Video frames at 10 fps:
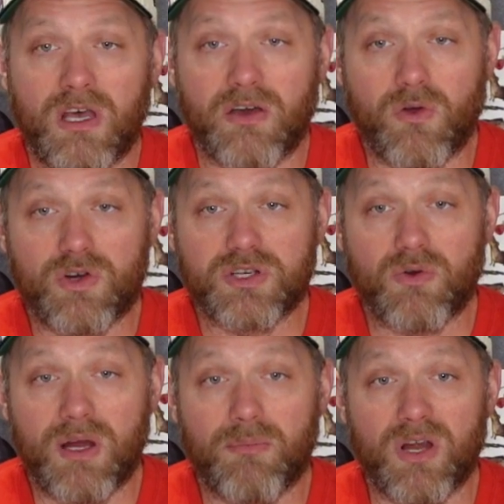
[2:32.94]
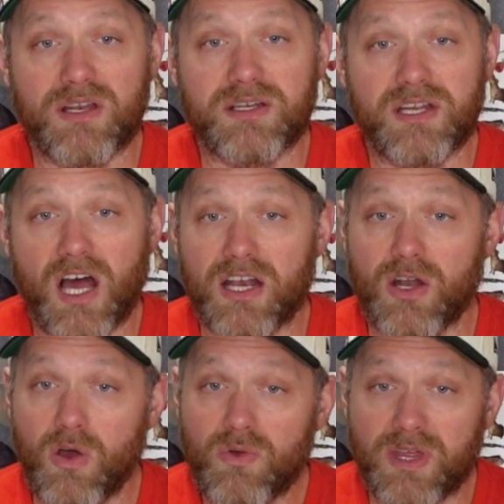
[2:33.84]
Of course, Great Britain did not
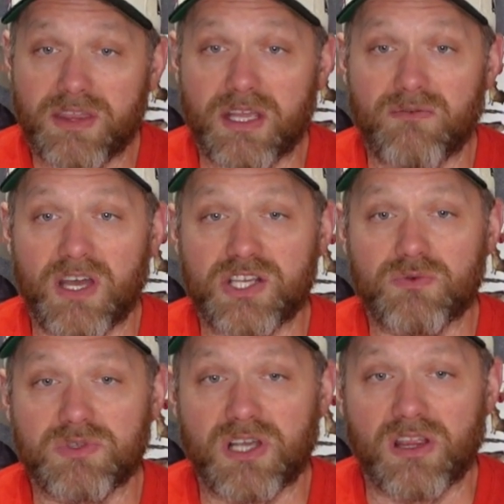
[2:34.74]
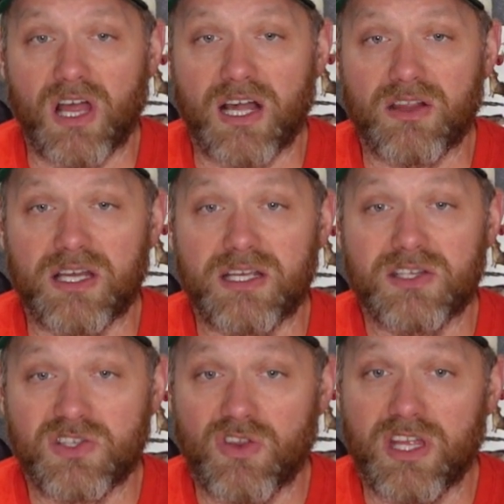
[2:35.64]
know that the invasion was unlikely,
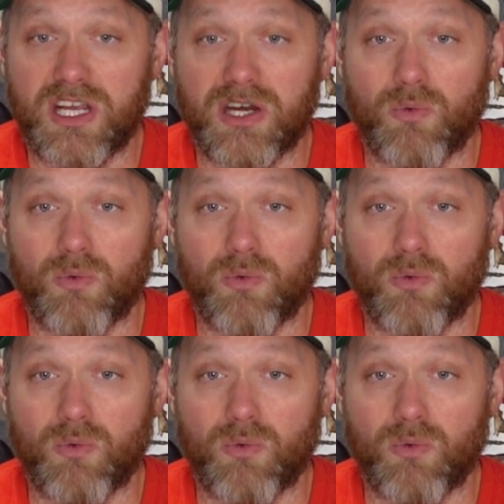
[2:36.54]
so they needed